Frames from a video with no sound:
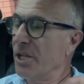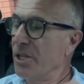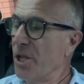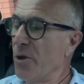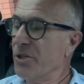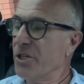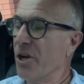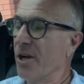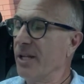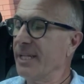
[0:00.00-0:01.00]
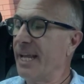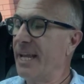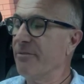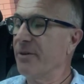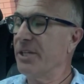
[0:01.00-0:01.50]
no child
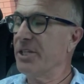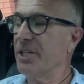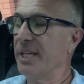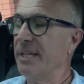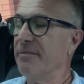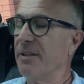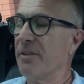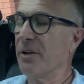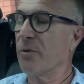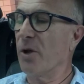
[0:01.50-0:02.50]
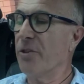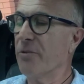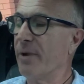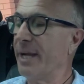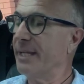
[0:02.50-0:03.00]
ever achieved the
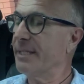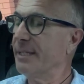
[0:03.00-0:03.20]
growth rate